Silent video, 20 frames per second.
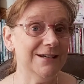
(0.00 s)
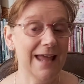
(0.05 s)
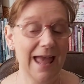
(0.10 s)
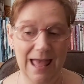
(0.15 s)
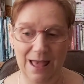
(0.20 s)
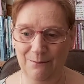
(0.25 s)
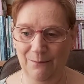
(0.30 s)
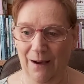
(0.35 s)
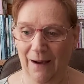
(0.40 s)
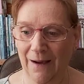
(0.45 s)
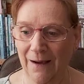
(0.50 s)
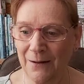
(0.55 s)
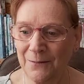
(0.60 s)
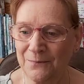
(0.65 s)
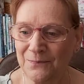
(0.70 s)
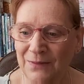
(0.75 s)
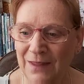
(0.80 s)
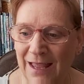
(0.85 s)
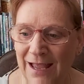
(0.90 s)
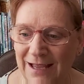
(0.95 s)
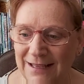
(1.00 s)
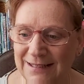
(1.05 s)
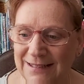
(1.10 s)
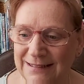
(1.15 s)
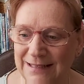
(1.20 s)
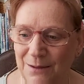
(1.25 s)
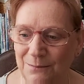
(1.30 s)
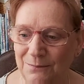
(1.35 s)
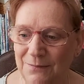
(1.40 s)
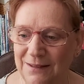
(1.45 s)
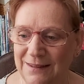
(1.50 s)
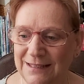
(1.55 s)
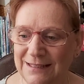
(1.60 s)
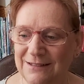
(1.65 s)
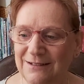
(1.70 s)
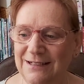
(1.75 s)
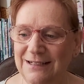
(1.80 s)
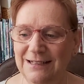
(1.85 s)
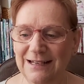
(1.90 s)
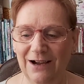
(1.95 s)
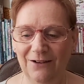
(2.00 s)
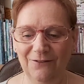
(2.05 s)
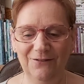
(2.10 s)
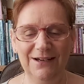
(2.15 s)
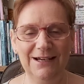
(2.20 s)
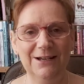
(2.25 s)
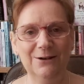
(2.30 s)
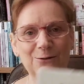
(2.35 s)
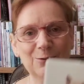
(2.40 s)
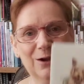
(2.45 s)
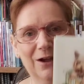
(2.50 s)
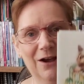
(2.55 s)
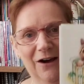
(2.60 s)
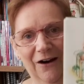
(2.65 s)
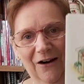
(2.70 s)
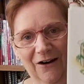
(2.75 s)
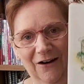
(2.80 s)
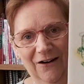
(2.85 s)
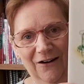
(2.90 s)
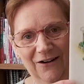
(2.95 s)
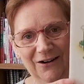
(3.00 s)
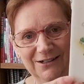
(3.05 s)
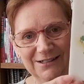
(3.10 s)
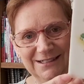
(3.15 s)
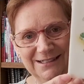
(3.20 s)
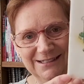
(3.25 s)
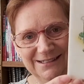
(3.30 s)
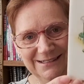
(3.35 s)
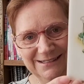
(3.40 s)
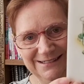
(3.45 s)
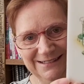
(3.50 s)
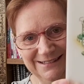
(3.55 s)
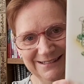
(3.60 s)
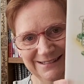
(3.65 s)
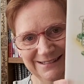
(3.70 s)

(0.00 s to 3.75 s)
friend Emma has sent me this lovely little card